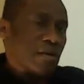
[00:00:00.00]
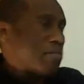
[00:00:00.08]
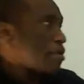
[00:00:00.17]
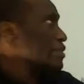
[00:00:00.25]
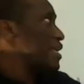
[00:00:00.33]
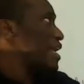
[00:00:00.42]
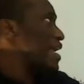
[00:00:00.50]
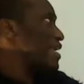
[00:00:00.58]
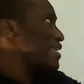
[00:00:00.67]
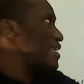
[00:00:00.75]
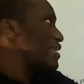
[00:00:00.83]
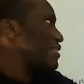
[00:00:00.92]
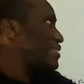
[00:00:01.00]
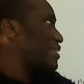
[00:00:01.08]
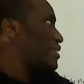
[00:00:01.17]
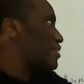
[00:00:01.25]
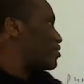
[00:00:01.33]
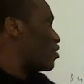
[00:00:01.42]
But
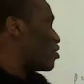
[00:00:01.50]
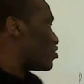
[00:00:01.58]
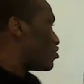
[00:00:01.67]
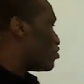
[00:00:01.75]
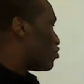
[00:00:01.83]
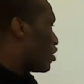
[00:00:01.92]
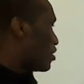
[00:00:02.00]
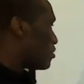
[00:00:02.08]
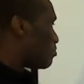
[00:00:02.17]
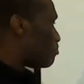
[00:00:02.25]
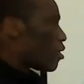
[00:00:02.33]
AED does not